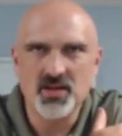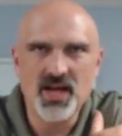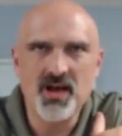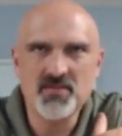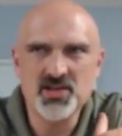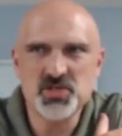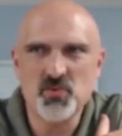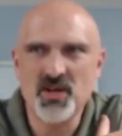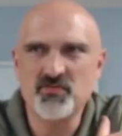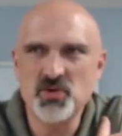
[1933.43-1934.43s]
communist
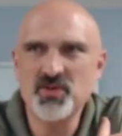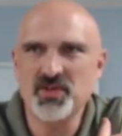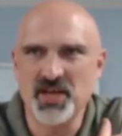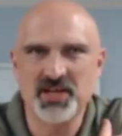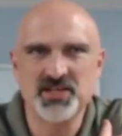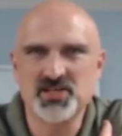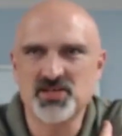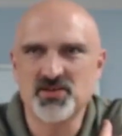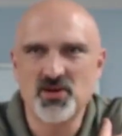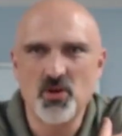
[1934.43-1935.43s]
way of doing
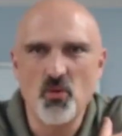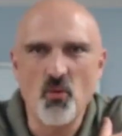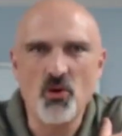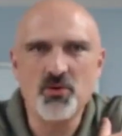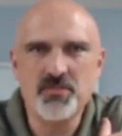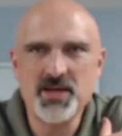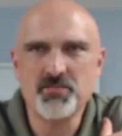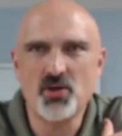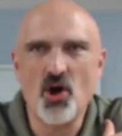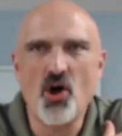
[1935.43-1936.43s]
things, were
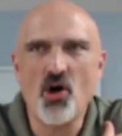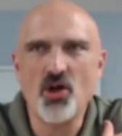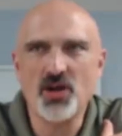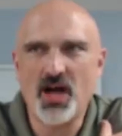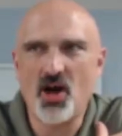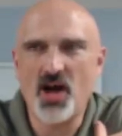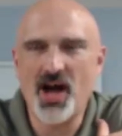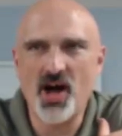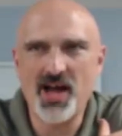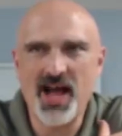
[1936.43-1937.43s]
people all
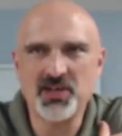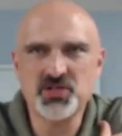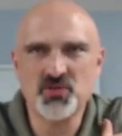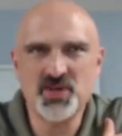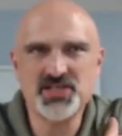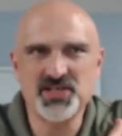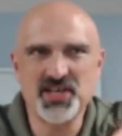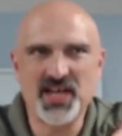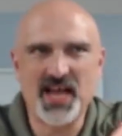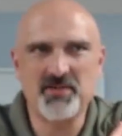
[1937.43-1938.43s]

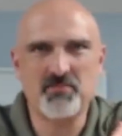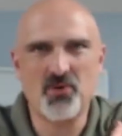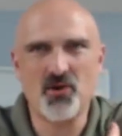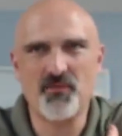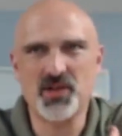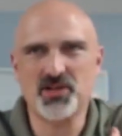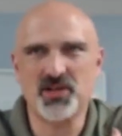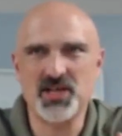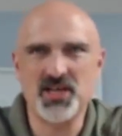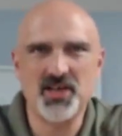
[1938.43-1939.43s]
altruistic and
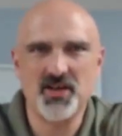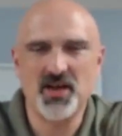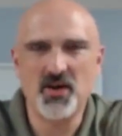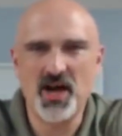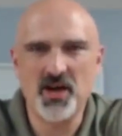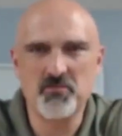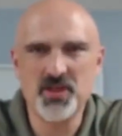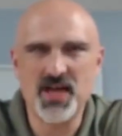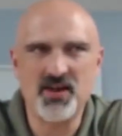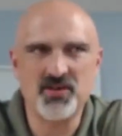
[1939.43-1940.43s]
perfectly
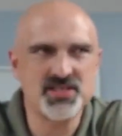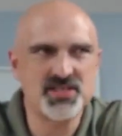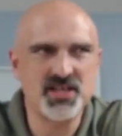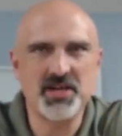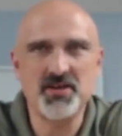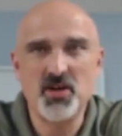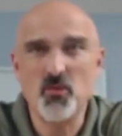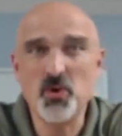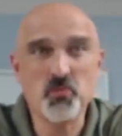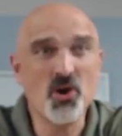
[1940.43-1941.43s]
without sin,
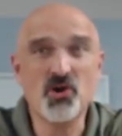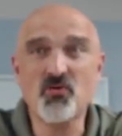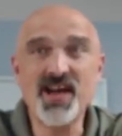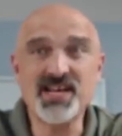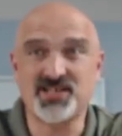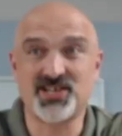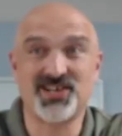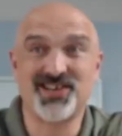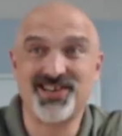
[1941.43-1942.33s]
would work great.